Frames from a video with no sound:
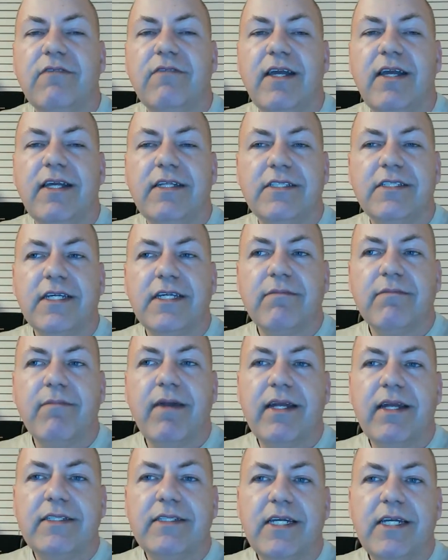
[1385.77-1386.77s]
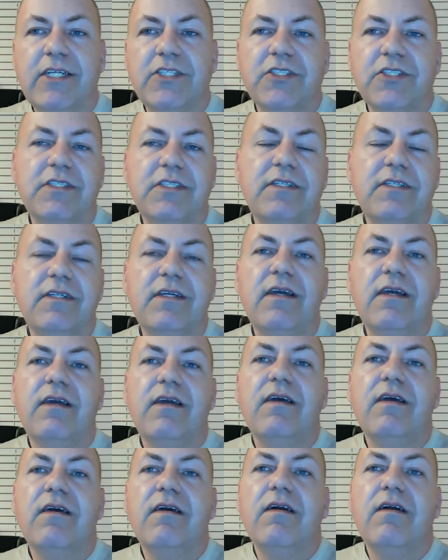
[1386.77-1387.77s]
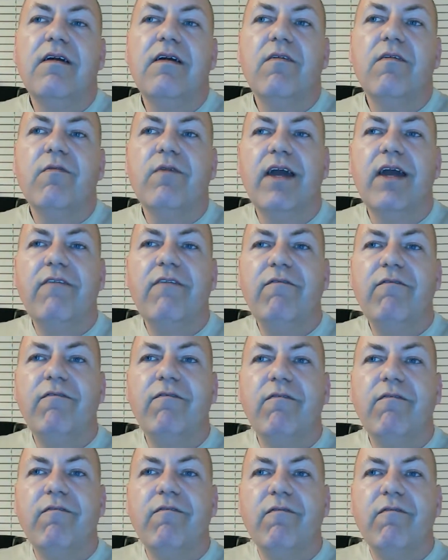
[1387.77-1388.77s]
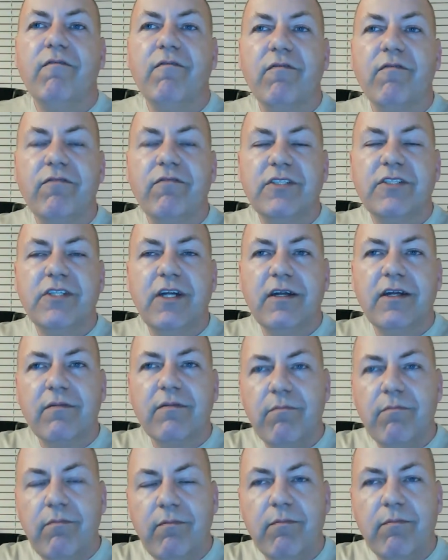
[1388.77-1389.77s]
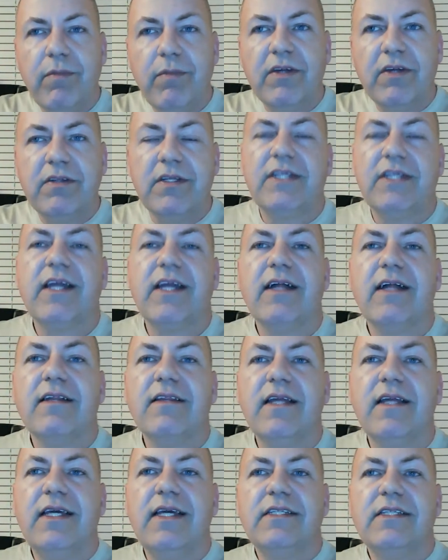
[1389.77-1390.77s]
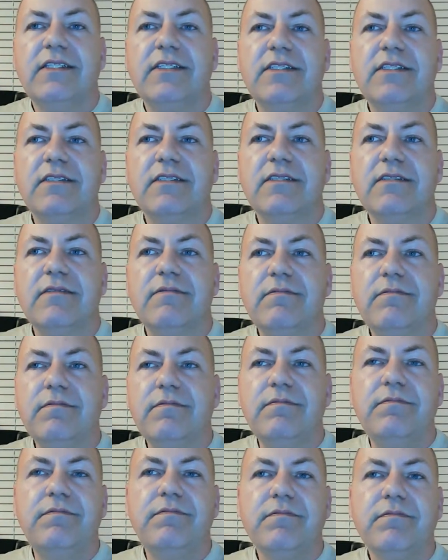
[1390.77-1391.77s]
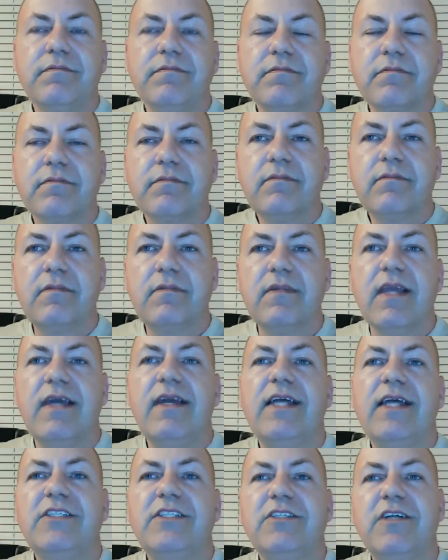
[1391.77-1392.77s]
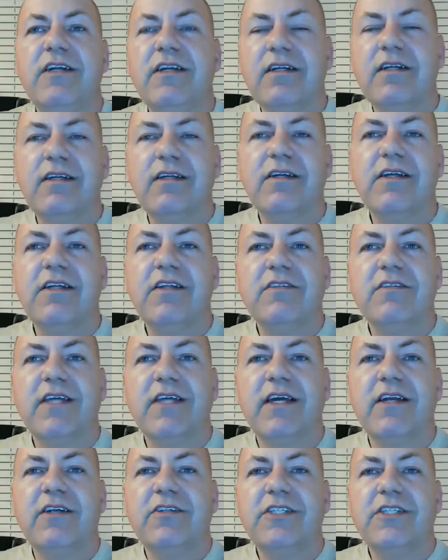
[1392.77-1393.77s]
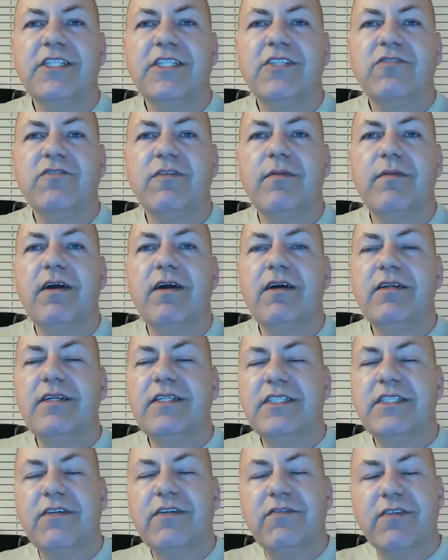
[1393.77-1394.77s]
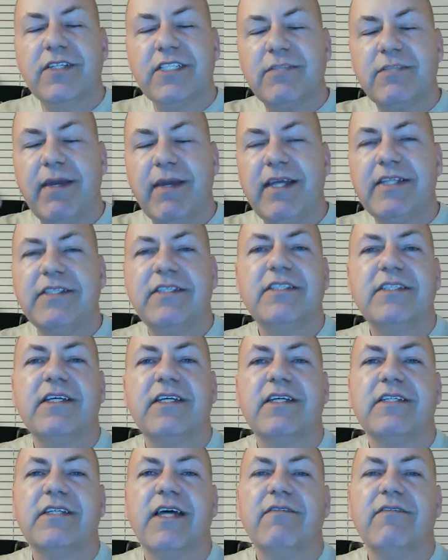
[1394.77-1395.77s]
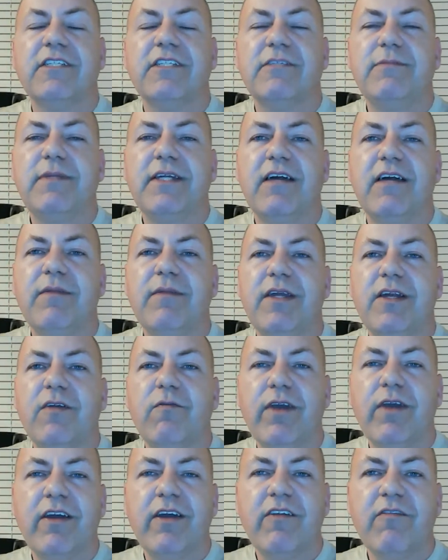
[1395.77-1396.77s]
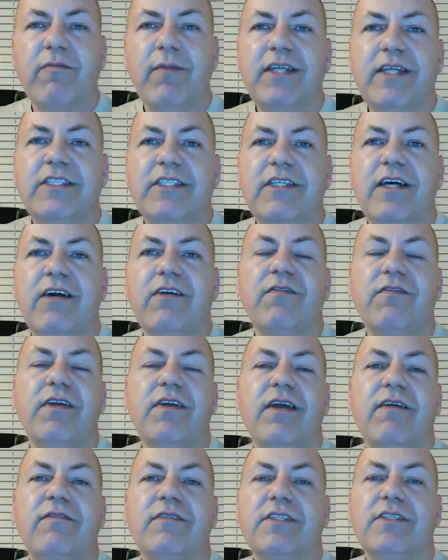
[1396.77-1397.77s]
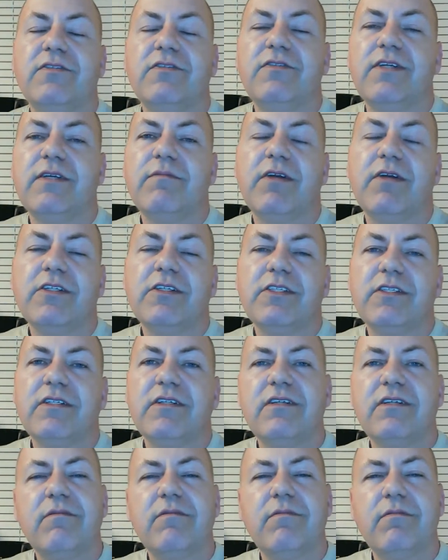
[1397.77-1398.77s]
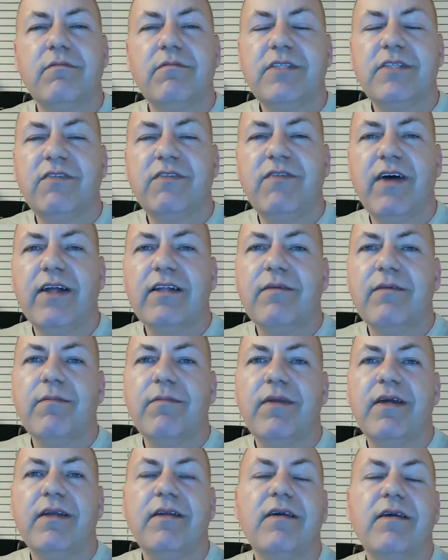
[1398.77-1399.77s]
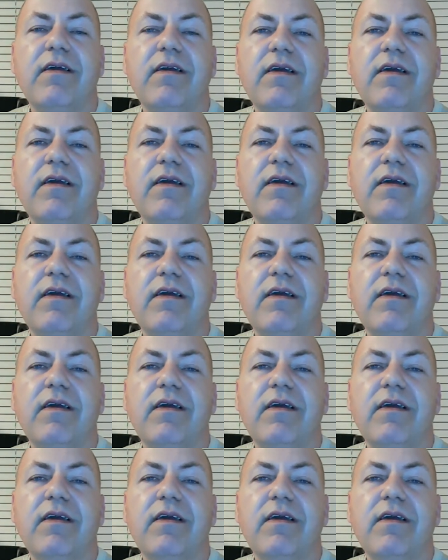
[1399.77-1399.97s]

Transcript: Ryan Zink Meditation, when I started building that list, and I started clearing those energies from all these different spaces as I was becoming aware of myself and I was doing personal development.